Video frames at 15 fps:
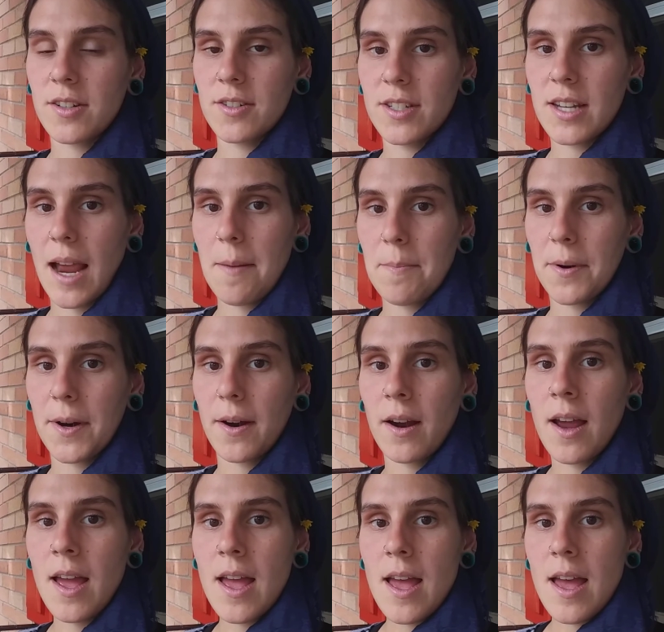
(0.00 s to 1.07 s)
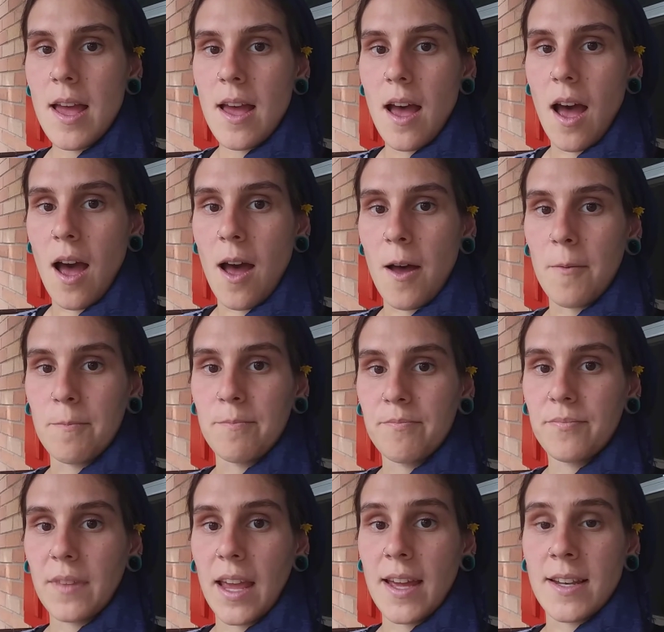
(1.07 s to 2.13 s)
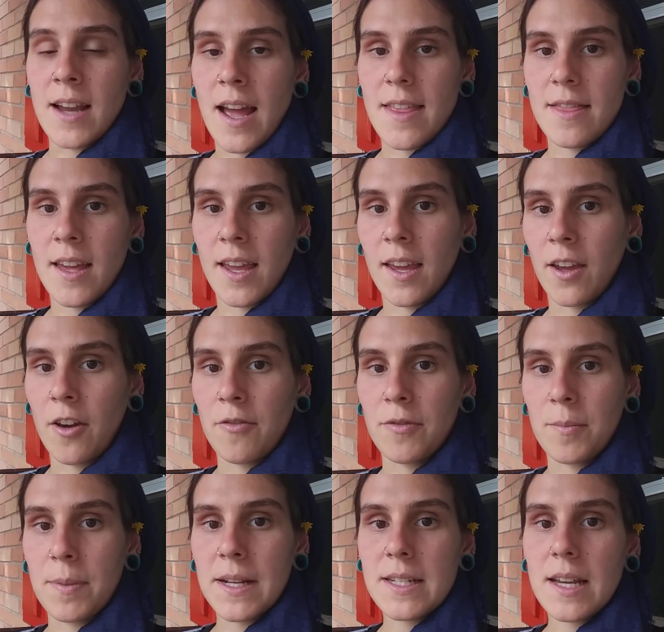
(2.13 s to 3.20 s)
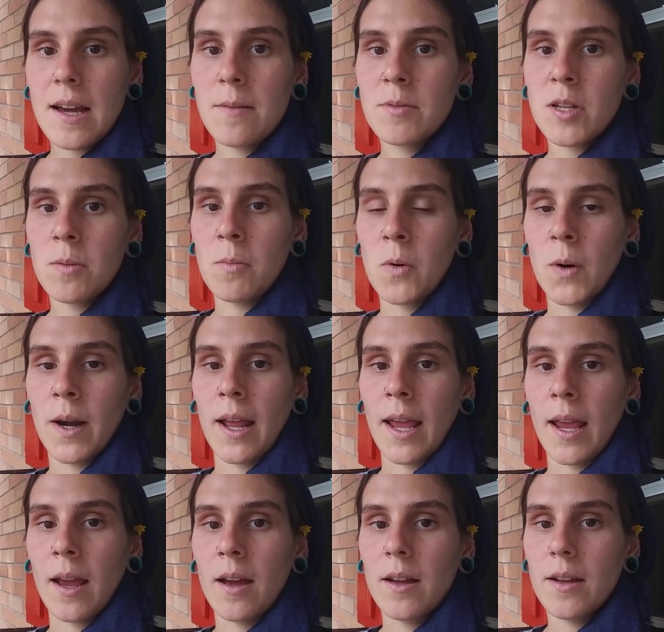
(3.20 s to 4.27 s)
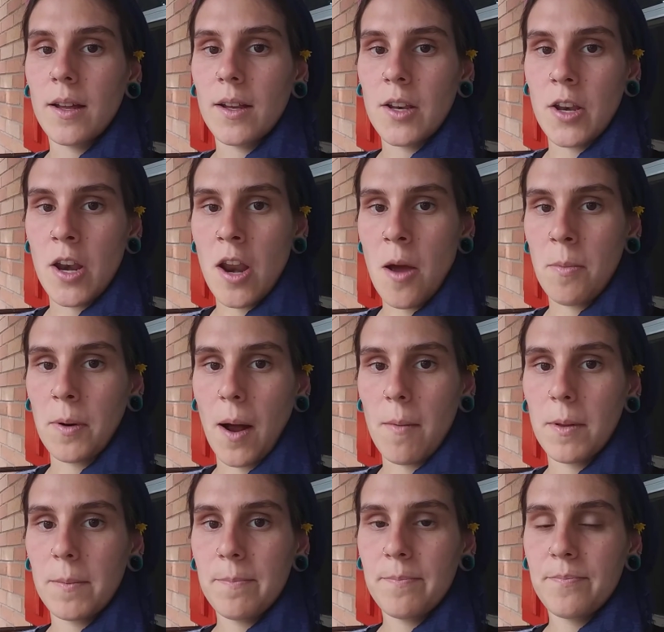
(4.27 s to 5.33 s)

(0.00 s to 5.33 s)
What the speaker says: diaper at night. They can go from bedtime to morning, no problem.